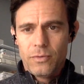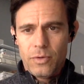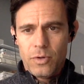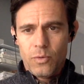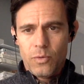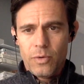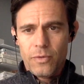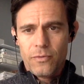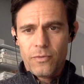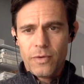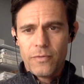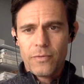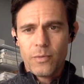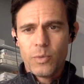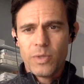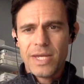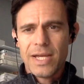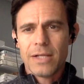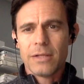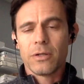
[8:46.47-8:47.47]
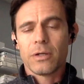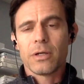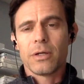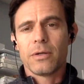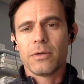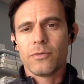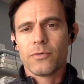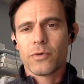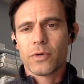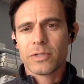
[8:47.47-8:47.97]
You know, if, if we take a look
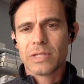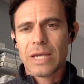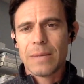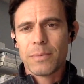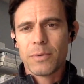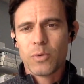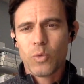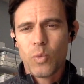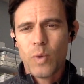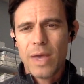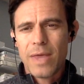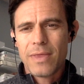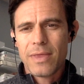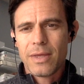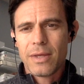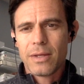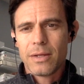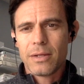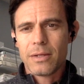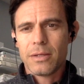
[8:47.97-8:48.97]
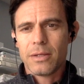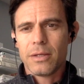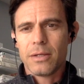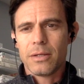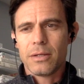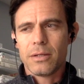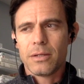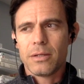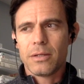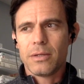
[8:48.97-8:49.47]
at, for example, the way that,
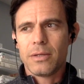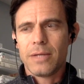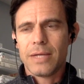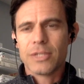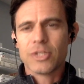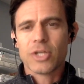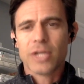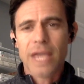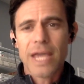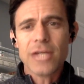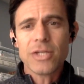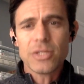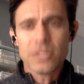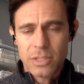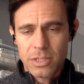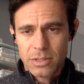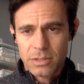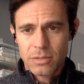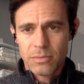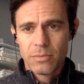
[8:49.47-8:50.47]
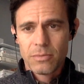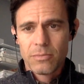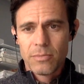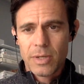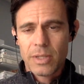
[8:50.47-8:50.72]
that the education system,